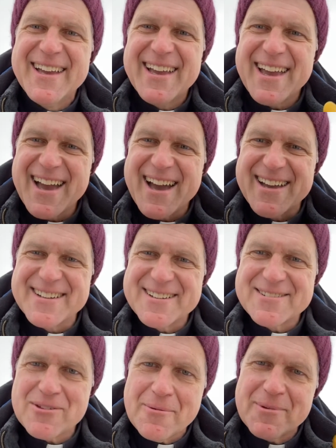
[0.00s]
And
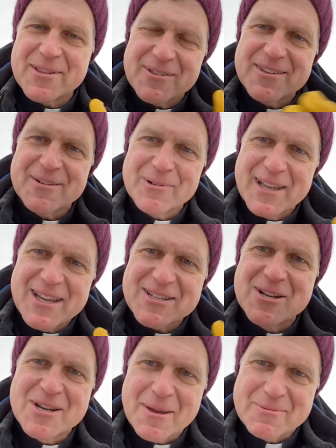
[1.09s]
so, the
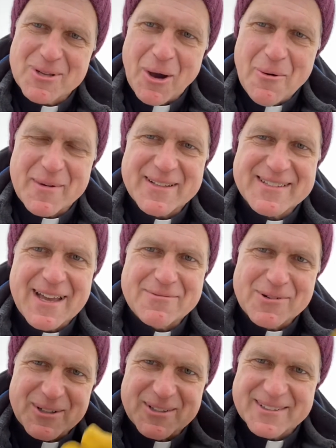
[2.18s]
relationship's open. It's not
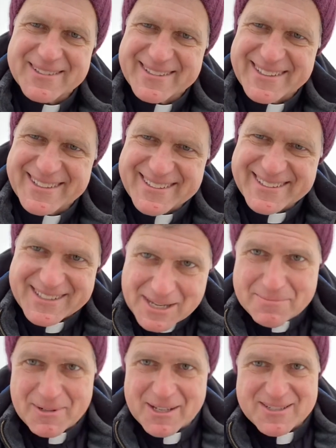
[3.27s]
real
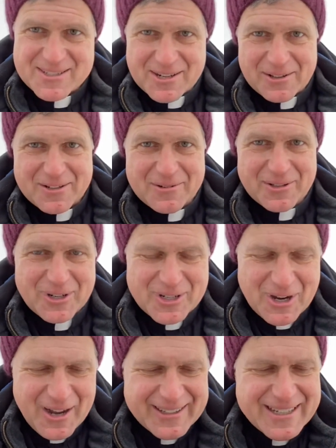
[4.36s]
deep necessarily what they're
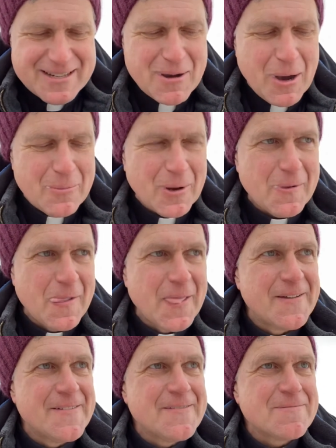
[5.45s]
talking about, but
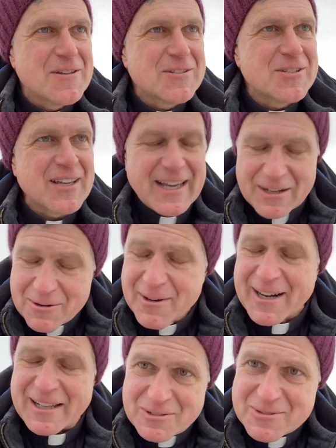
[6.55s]
she's like, I don't
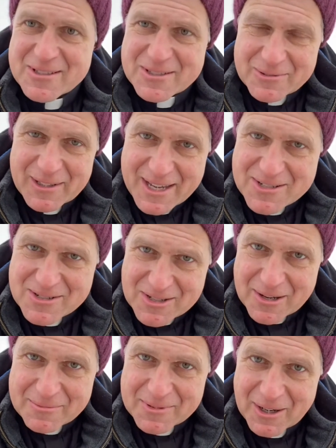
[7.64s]
want to lose this
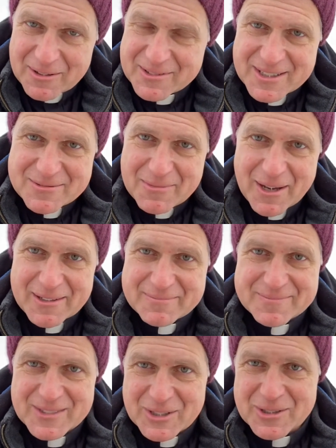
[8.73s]
relationship. He's my
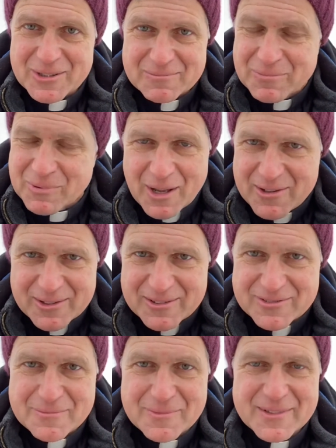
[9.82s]
dear brother
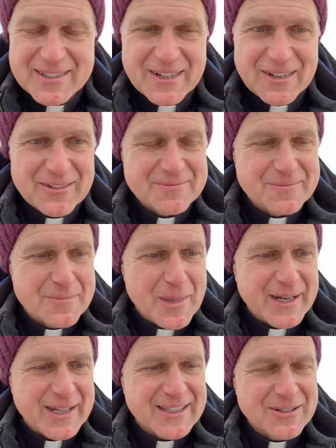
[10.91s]
for,
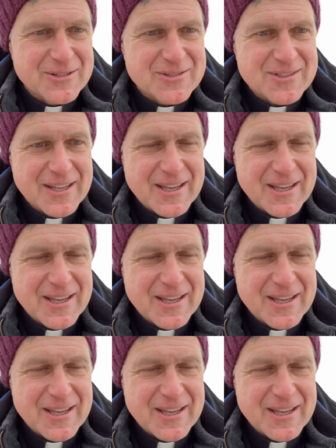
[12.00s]
many years.